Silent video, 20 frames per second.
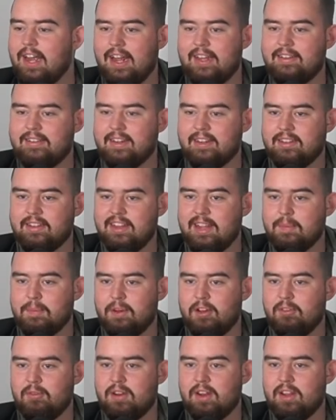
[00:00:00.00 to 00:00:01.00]
Still think the
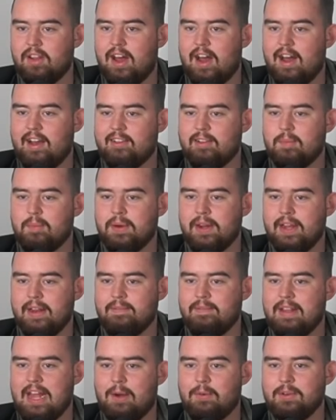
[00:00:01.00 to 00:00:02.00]
Bulls would have lost,
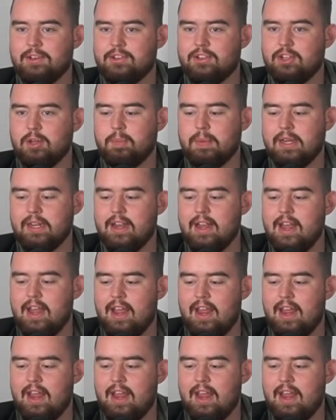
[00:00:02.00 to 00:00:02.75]
but that was stupid.